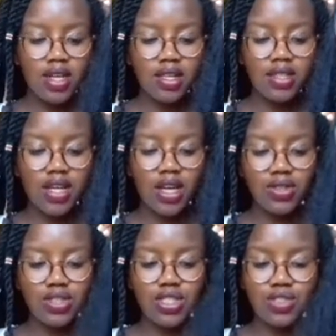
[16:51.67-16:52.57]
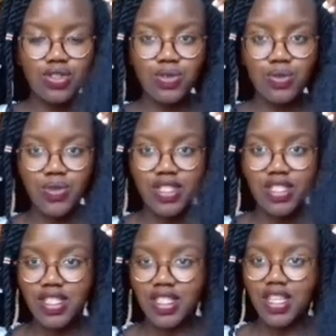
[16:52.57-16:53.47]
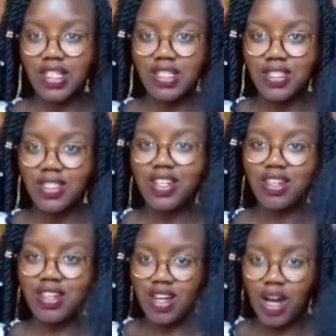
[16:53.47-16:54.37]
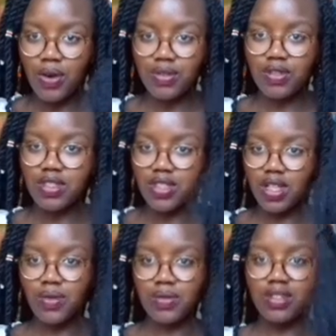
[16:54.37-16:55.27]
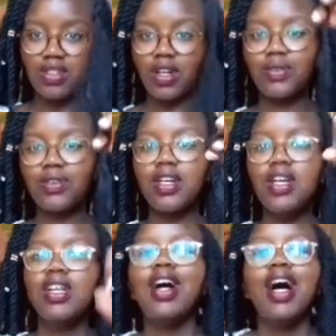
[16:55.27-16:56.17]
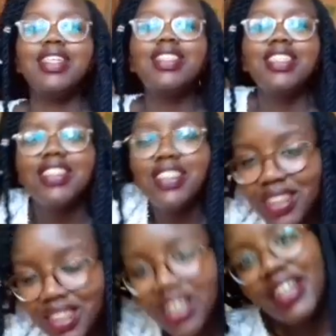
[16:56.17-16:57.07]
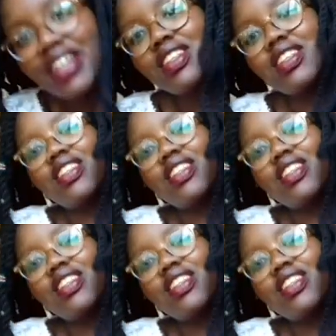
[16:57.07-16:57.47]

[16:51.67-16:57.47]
and then they continue twisting it down until